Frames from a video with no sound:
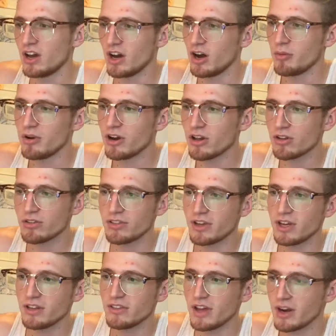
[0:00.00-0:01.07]
Um, another
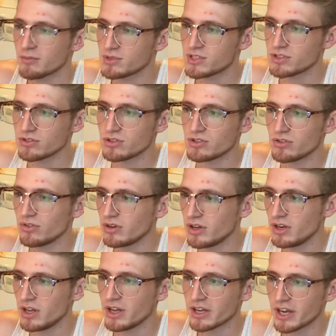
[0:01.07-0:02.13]
thing that I'm still
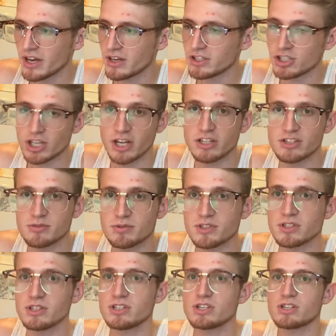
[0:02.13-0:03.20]
doing and kind of changed
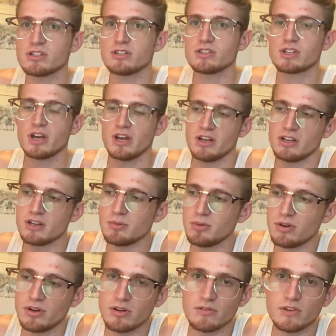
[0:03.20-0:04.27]
positions,
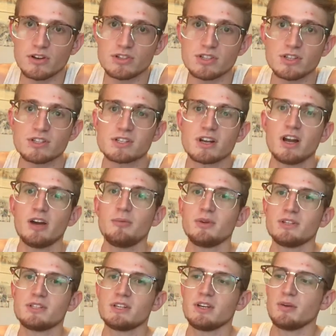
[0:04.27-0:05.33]
Liberty University's
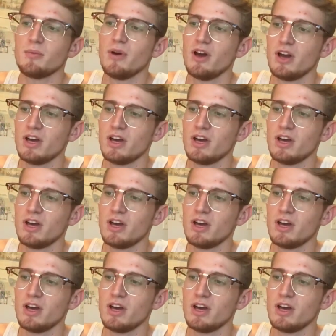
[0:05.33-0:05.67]
climbing team.